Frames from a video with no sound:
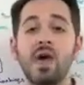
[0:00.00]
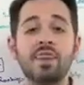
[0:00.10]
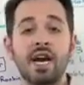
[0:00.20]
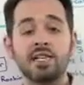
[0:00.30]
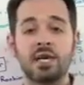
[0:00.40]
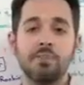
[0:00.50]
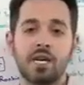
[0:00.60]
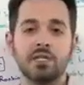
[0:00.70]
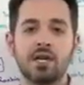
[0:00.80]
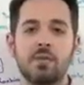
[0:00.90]
when the next
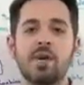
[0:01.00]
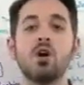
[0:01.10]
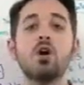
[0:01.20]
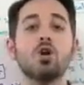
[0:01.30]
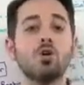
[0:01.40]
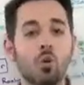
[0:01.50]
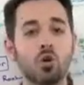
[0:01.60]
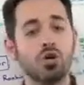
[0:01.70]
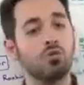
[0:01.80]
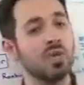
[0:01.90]
update is coming,
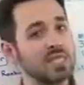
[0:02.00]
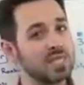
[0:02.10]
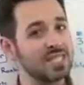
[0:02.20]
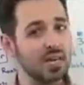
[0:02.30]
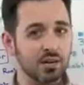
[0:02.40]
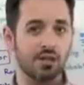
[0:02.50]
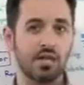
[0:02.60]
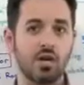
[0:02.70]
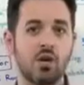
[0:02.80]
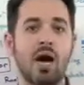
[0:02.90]
nor do you
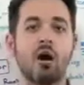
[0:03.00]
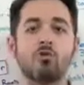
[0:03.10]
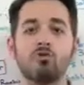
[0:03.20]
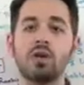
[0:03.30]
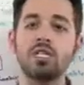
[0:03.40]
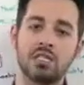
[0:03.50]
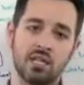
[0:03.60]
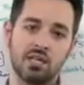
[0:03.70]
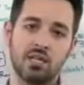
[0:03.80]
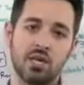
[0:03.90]
necessarily know how
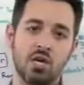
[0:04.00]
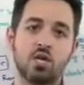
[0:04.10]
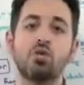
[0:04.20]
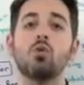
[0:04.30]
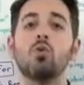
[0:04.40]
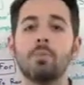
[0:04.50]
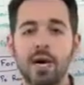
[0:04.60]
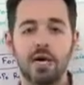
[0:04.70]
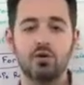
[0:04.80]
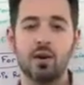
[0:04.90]
recent your
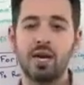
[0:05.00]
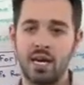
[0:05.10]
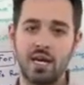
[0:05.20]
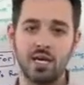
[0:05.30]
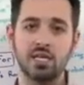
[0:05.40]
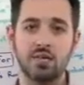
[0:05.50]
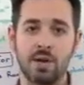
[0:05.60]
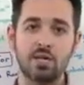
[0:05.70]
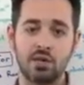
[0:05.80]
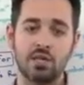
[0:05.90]
PageRank is,
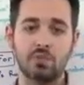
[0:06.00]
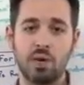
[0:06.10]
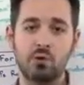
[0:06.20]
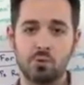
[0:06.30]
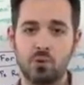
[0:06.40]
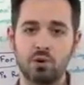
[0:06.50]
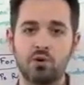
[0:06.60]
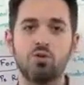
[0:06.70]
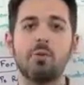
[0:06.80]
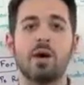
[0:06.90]
the PageRank that's being
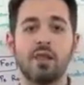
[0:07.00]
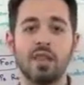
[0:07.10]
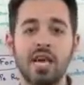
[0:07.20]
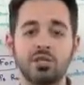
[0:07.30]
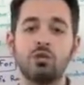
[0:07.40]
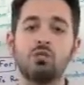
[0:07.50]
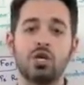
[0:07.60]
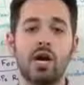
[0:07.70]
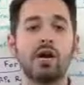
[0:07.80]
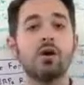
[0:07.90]
reported in the toolbar, unless you
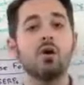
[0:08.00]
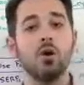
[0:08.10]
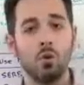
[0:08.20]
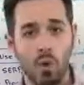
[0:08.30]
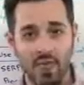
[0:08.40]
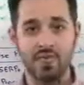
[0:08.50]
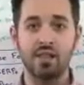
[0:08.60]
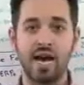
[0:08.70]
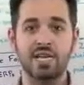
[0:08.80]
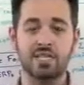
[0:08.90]
check when
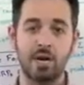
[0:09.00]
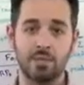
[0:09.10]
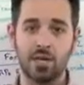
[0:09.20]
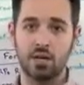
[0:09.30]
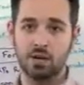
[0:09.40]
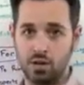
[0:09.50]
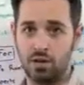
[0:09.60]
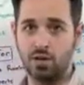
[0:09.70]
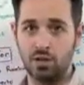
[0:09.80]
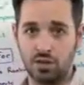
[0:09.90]
the last update
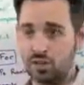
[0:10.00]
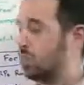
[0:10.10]
occurred. So